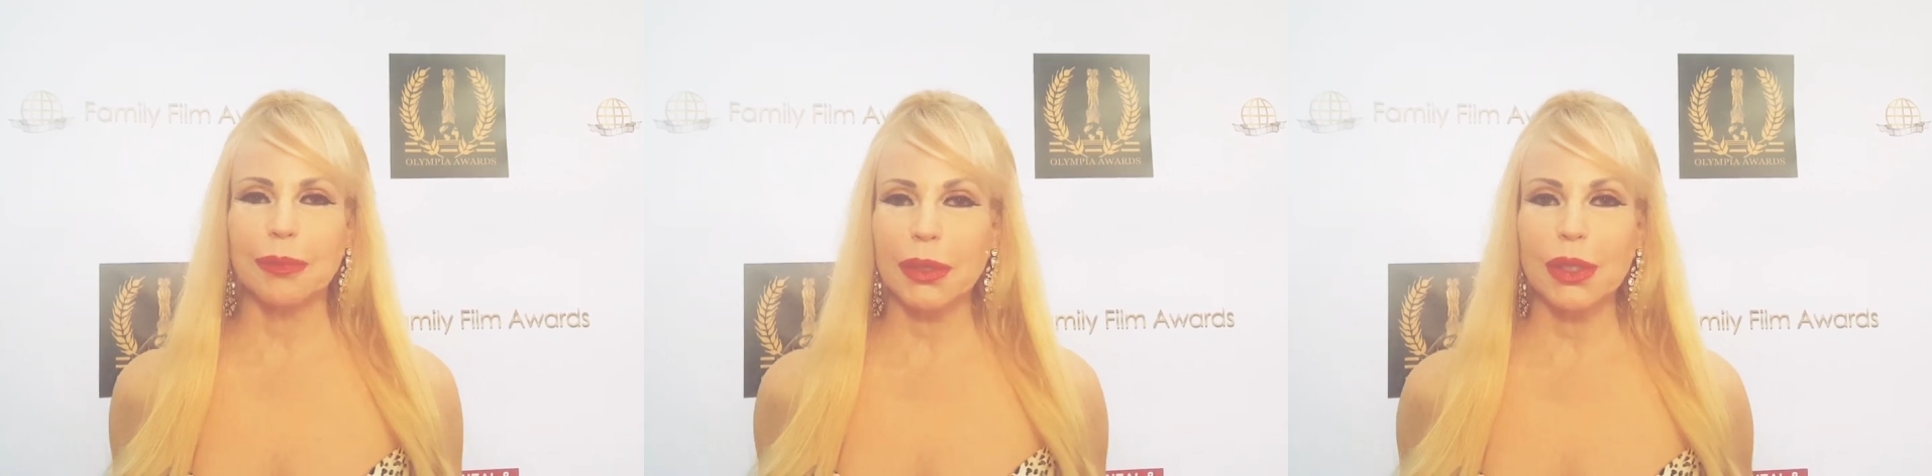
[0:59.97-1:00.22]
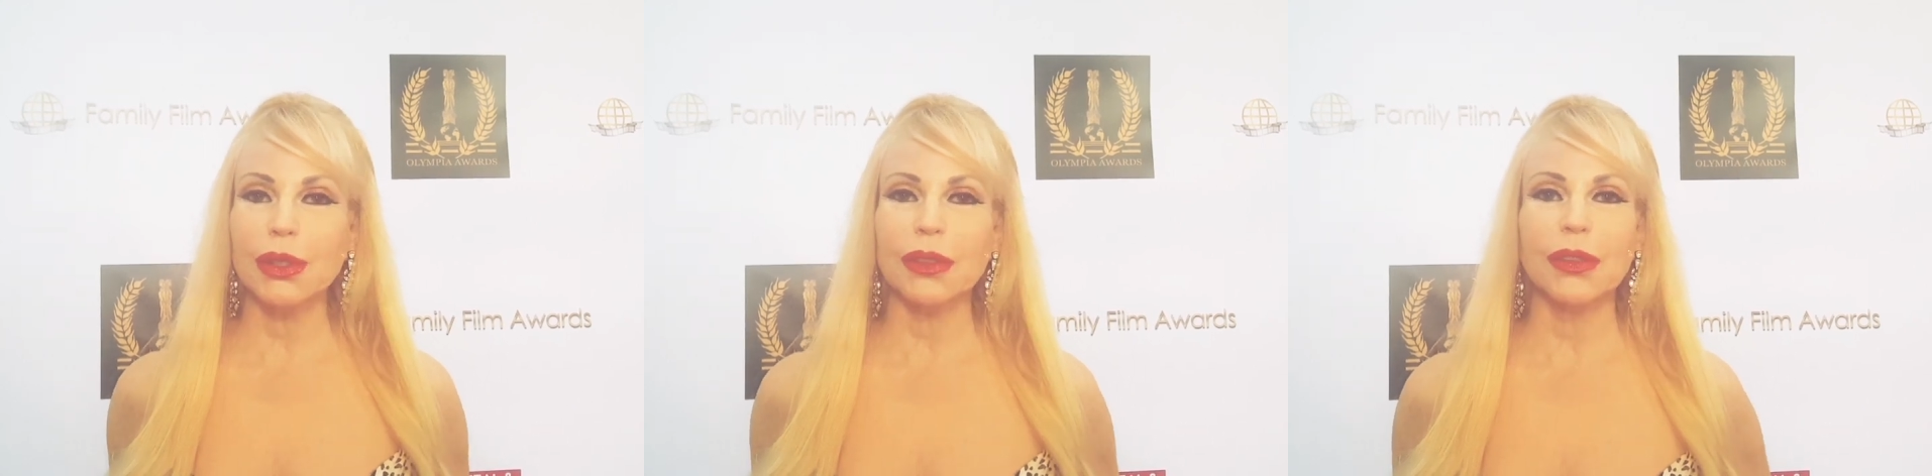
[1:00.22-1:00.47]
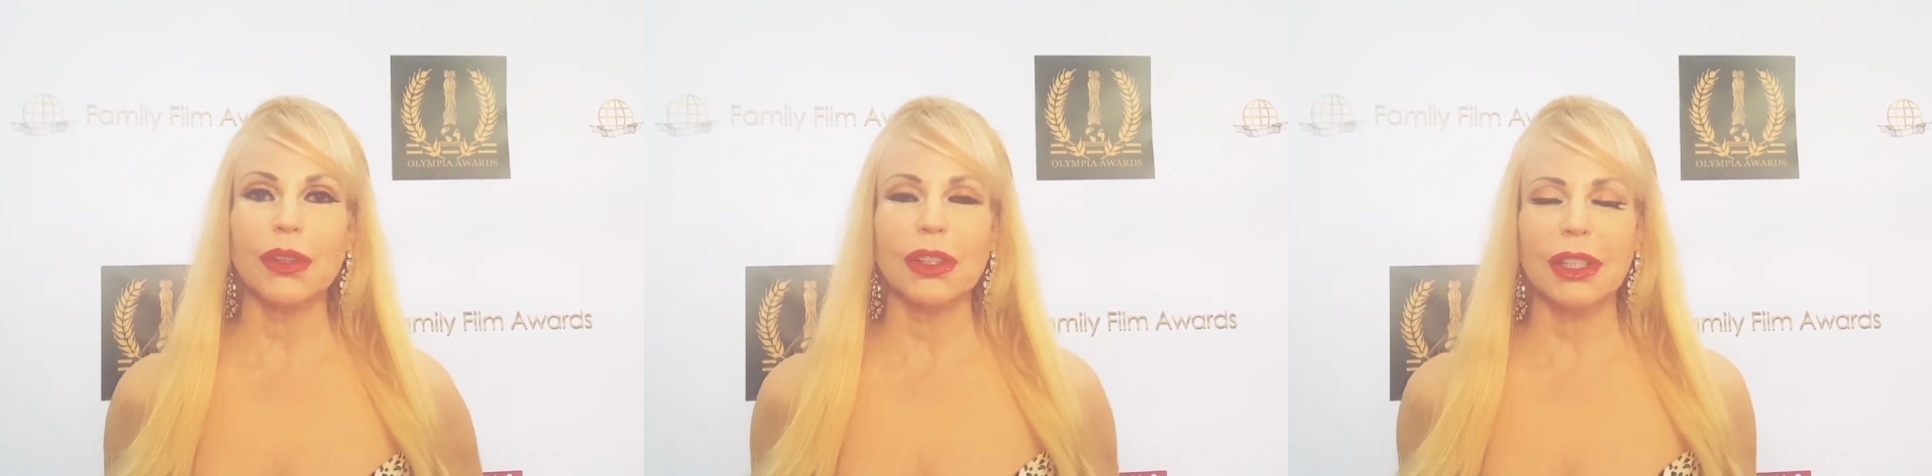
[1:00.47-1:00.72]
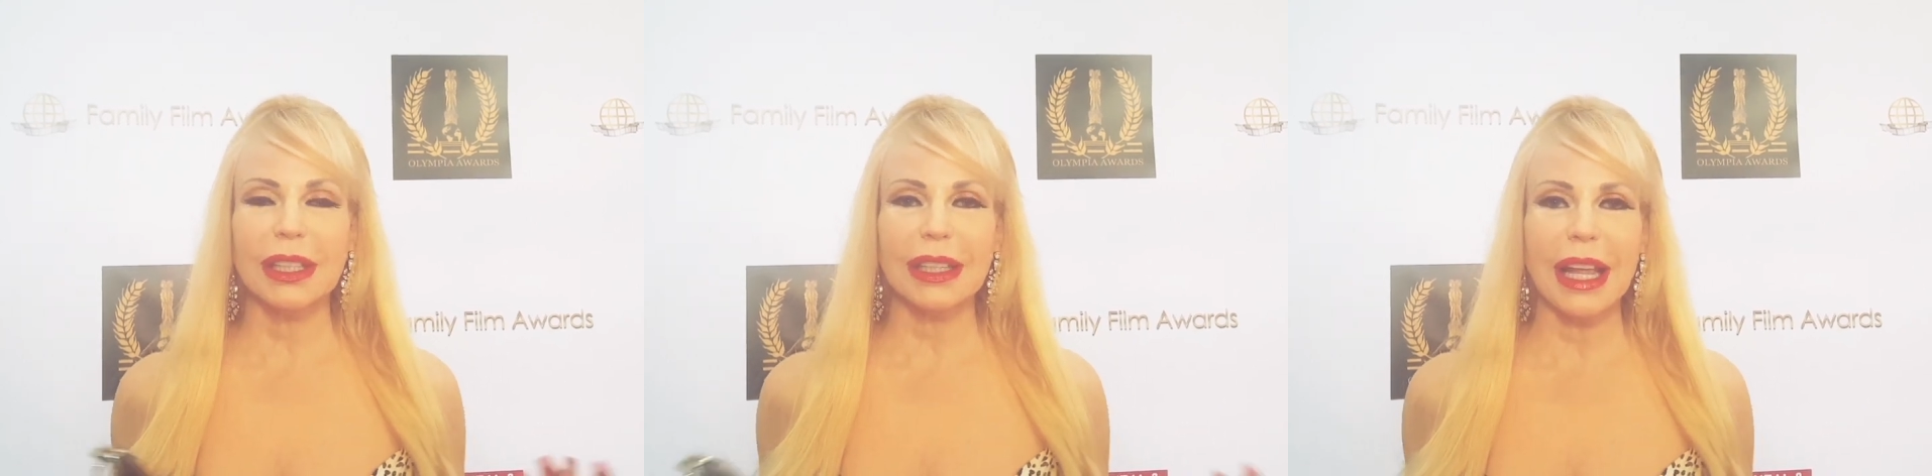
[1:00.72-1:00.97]

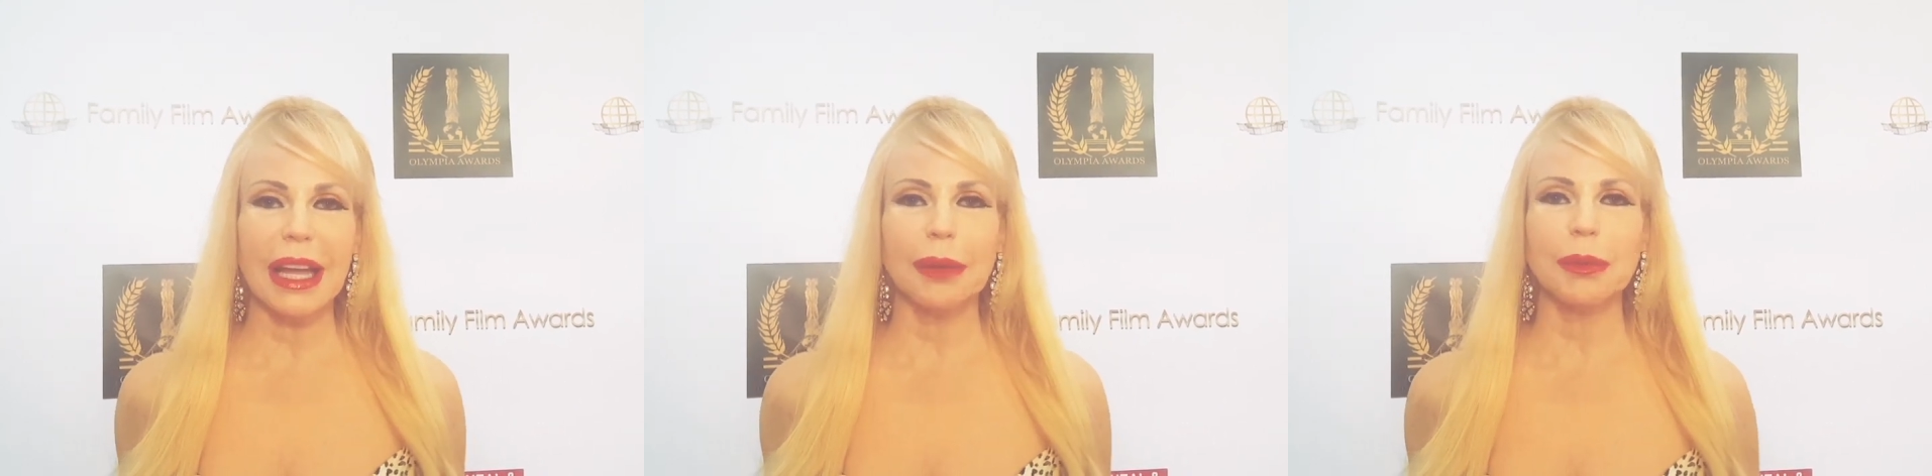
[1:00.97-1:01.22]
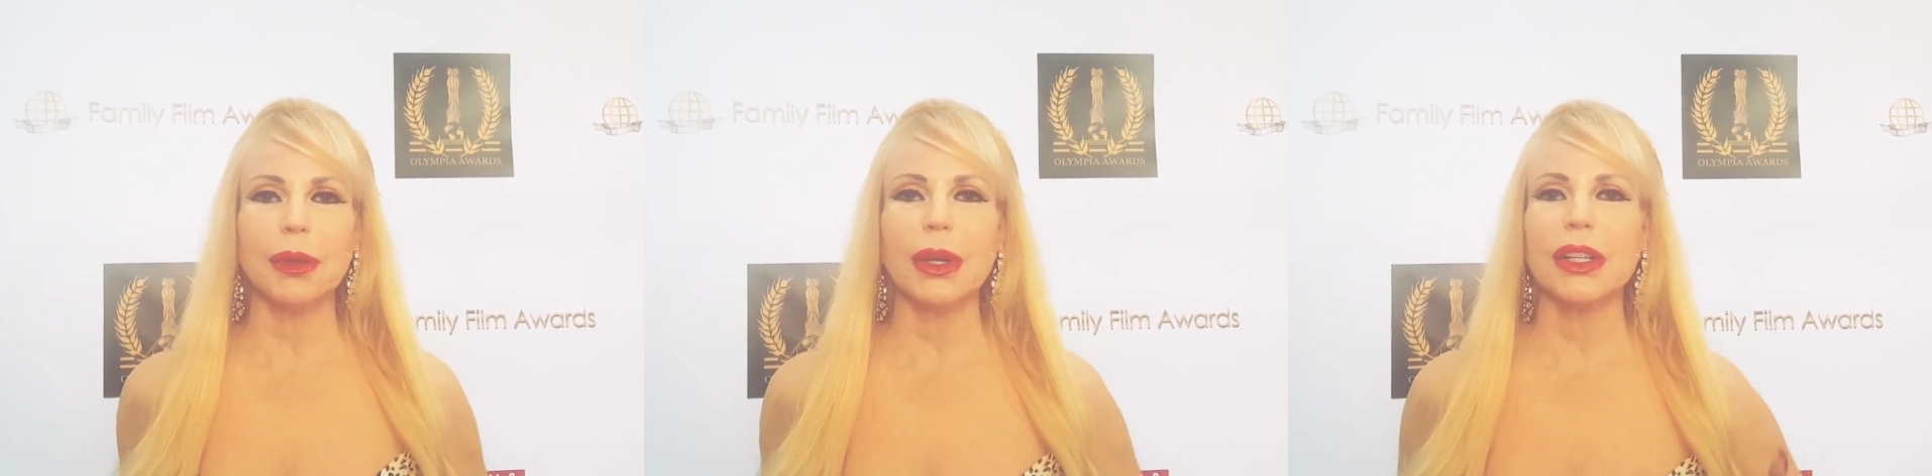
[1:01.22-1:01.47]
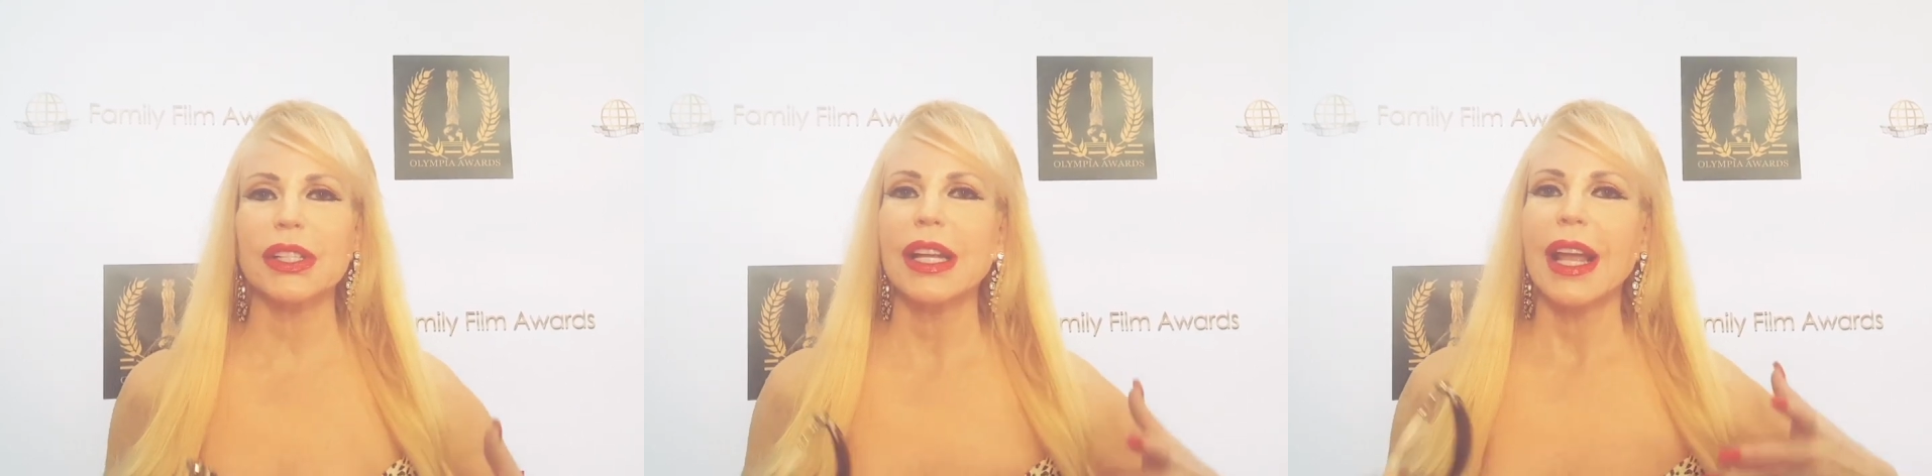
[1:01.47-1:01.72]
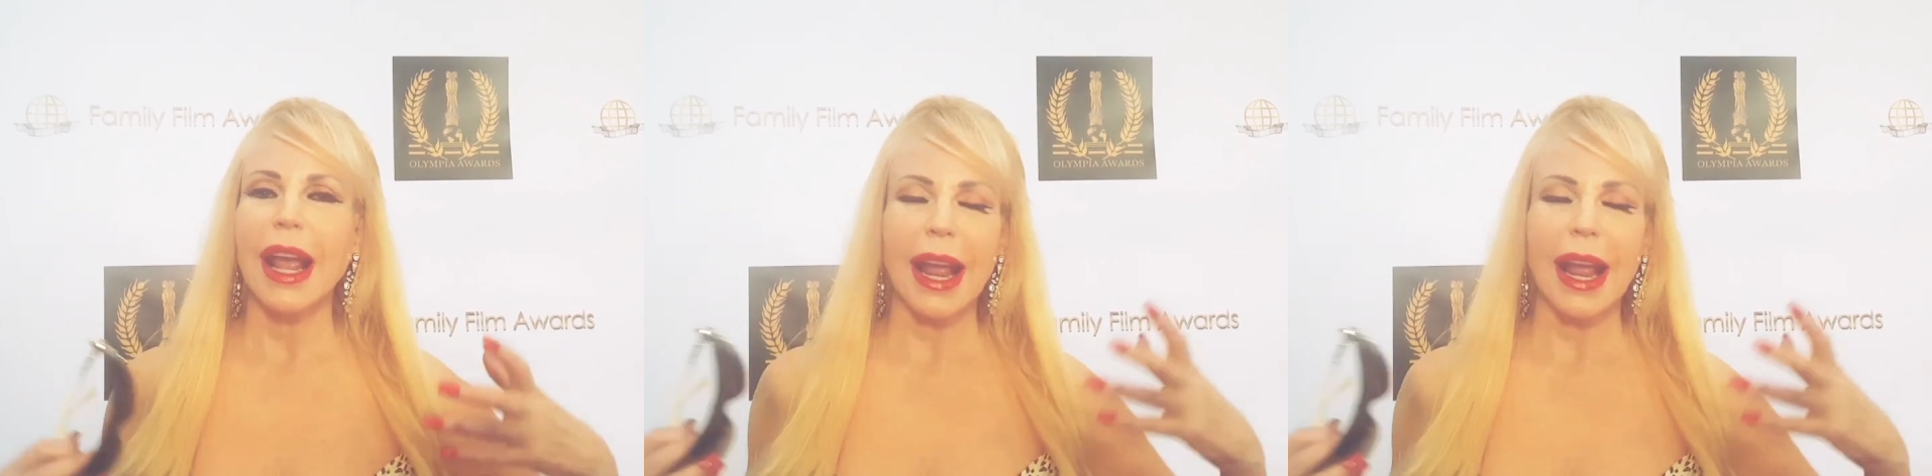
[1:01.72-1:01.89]
beautiful, glamorous,